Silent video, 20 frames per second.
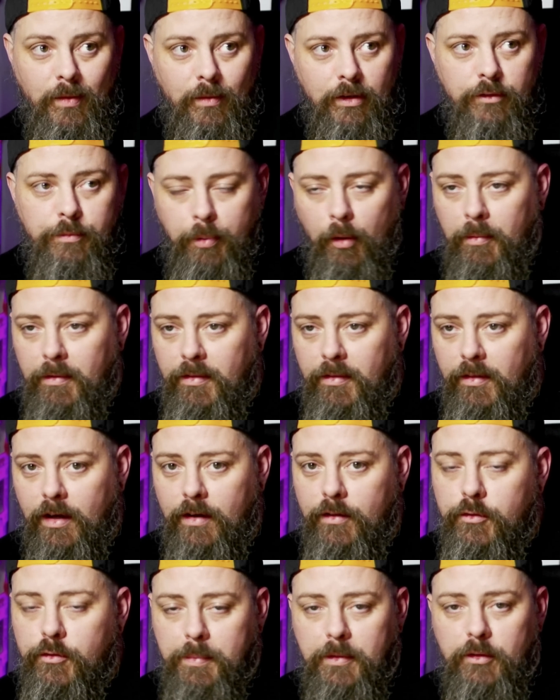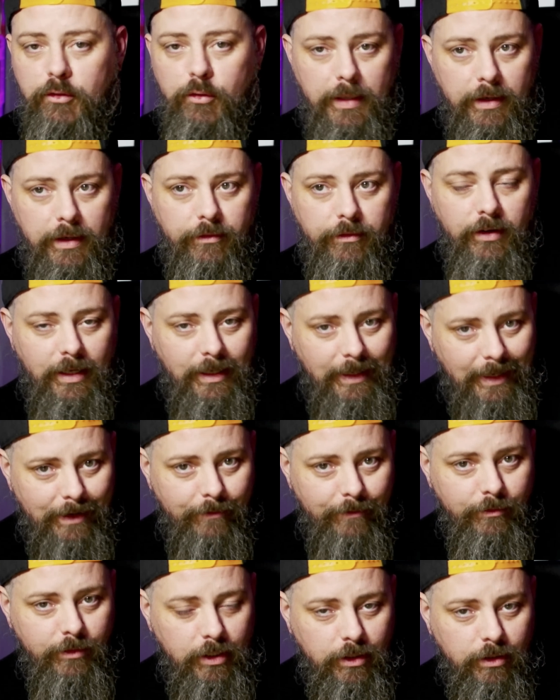Well, it's probably the guy that's been doing it for
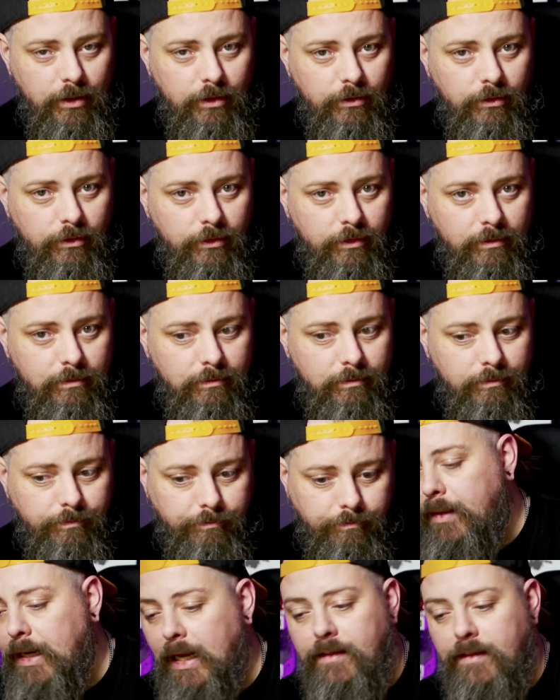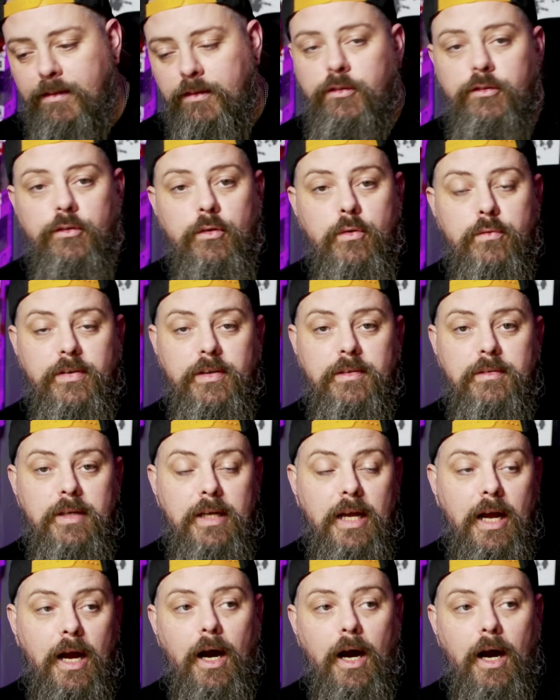11 years. I'm glad this is over.